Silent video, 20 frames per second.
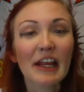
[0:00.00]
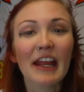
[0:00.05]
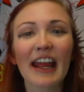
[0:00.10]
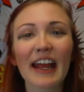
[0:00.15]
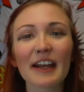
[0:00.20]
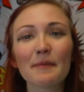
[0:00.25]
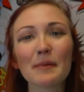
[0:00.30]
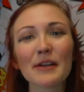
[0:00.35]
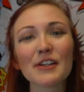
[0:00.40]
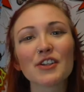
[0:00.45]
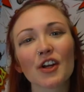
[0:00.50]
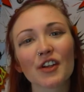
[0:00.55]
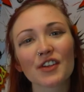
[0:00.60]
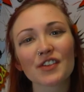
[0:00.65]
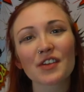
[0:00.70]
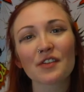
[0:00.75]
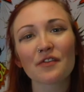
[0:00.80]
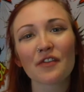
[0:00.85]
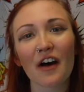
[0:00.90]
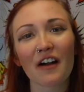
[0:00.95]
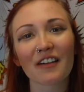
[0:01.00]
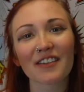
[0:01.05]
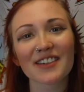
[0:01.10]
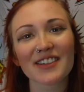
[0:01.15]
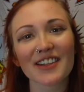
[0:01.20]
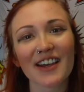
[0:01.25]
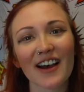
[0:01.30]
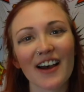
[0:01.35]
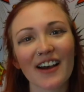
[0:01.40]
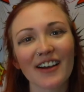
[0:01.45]
It'd be John
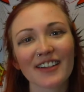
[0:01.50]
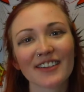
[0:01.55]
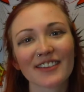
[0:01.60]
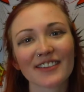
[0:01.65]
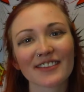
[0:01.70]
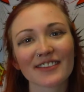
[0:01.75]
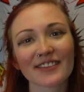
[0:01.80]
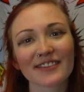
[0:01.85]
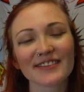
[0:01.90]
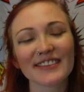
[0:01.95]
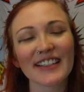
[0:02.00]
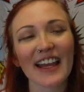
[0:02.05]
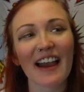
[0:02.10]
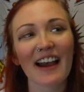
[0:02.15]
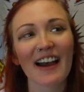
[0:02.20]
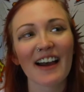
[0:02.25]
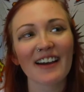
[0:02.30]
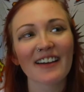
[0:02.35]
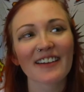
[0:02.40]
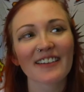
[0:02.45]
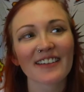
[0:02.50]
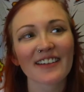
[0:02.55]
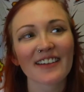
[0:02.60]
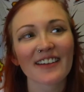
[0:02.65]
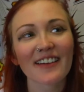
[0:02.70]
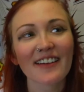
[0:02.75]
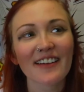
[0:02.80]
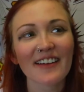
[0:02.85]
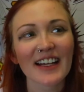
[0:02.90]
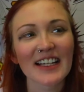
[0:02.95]
Travolta. Yeah,
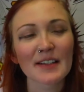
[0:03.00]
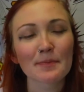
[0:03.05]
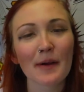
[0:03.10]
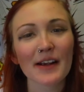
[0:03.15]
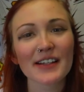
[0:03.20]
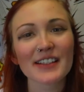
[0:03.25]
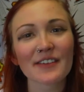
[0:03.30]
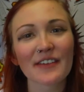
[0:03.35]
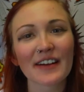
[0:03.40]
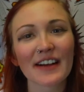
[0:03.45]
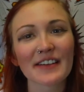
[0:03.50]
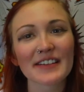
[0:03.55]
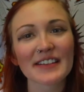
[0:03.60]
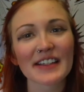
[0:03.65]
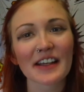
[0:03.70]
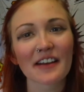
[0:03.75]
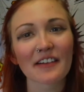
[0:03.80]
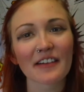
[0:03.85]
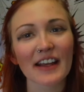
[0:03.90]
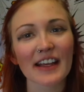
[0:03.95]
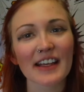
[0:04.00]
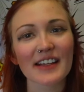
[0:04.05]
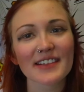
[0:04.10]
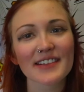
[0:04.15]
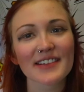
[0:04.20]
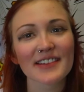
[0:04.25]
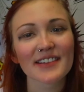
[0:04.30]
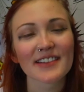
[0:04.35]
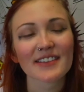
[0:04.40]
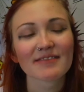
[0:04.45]
especially when he was in
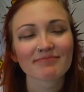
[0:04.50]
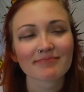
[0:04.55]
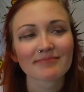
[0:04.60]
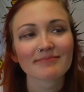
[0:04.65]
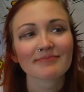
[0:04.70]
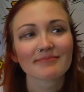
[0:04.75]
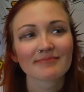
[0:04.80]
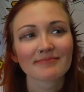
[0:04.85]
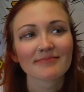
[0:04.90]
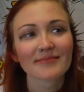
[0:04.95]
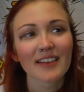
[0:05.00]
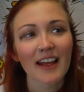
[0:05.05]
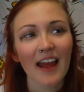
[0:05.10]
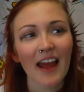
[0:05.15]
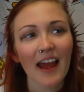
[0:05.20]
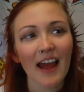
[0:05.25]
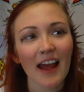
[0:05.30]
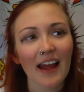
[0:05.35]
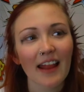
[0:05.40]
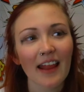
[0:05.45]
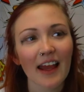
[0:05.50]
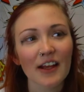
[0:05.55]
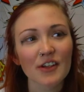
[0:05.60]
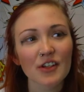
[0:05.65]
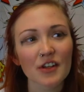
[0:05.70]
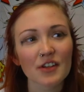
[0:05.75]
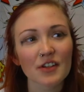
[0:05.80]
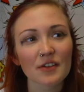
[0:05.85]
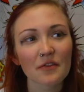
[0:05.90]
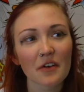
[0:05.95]
Grease. I like
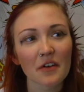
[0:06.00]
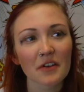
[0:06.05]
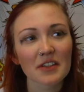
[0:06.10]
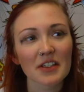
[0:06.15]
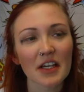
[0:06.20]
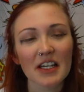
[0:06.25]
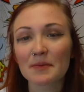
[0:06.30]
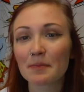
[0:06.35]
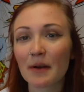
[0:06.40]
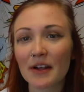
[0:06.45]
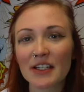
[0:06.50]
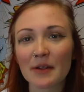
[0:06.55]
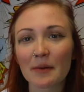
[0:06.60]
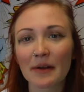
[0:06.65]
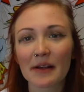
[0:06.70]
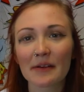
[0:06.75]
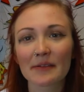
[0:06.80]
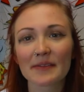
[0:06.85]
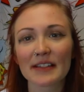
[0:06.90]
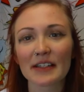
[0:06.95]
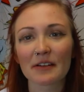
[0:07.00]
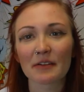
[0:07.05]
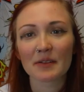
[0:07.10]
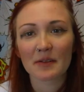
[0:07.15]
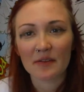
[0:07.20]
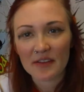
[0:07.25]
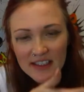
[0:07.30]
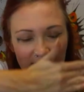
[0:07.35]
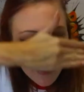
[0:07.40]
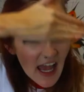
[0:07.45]
John Travolta, especially when he was in Grease with his